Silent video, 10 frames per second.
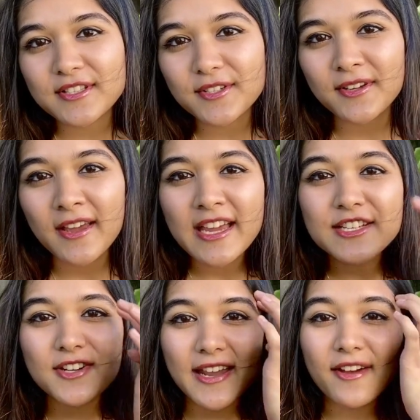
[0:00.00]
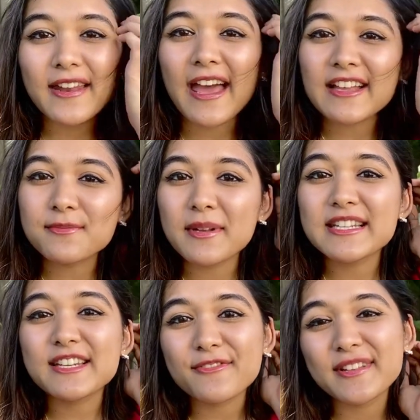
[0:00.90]
is to try out as many
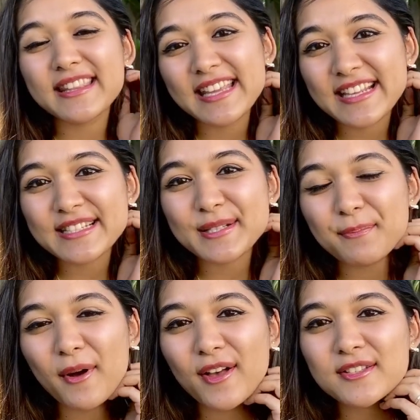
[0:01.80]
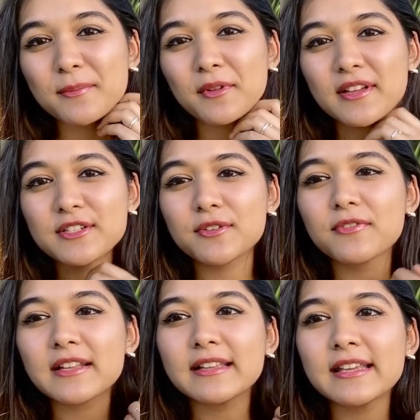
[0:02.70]
different things as possible and to
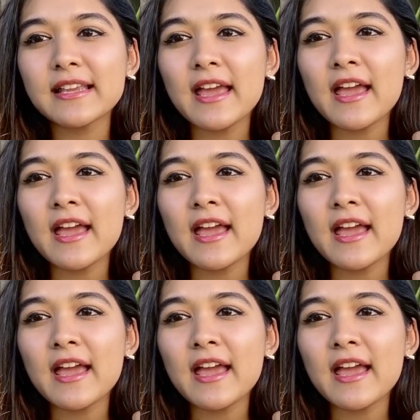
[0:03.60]
really